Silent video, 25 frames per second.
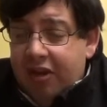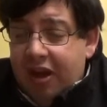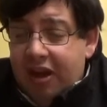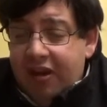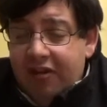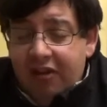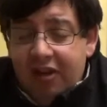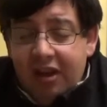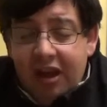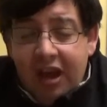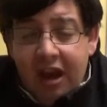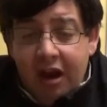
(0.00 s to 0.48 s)

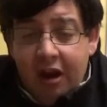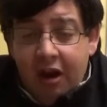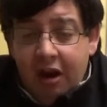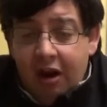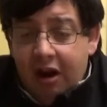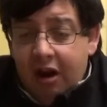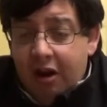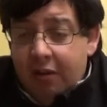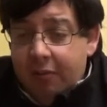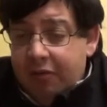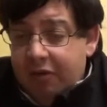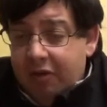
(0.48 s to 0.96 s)
Jason
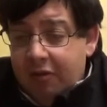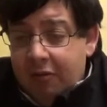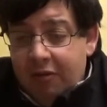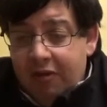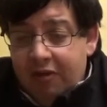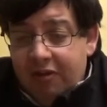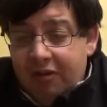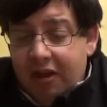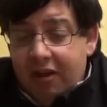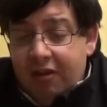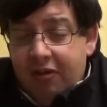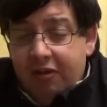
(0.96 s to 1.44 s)
Garrett comes in
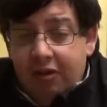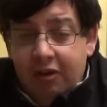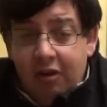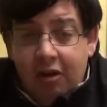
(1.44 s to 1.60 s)
and says,